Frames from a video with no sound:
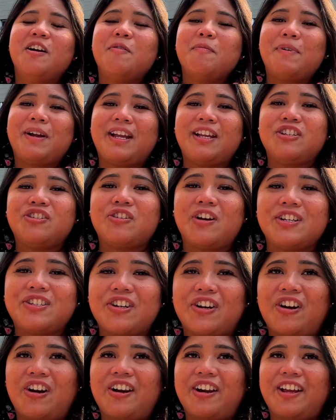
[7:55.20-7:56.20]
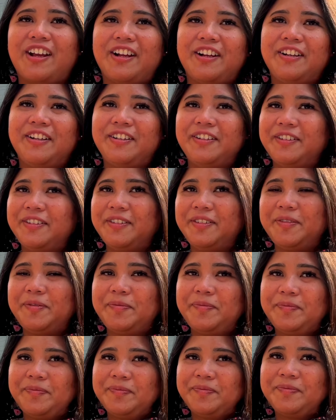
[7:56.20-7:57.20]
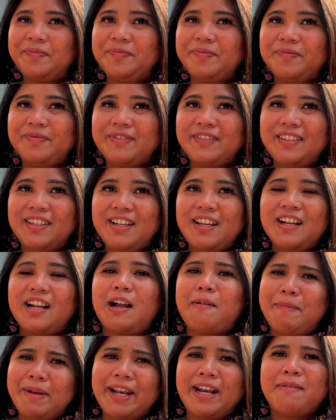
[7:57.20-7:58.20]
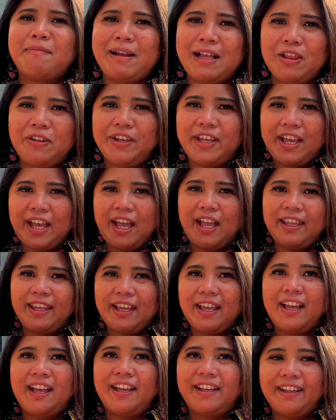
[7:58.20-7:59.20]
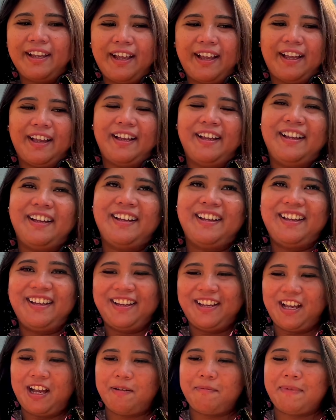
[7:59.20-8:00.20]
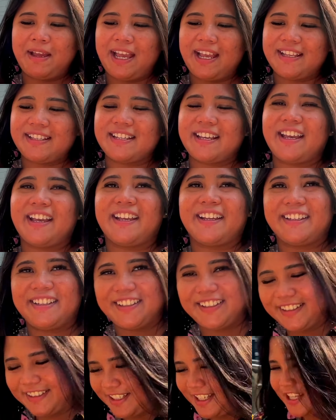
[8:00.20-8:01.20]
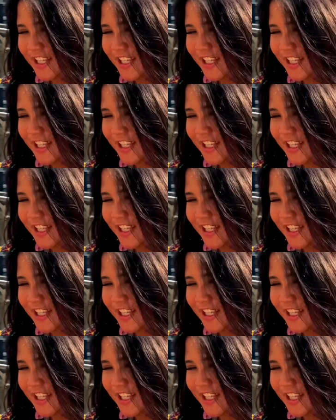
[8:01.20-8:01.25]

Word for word: But enjoy Jakarta. Kamera malu, yeah. Okay, thank you. Amazing. Terima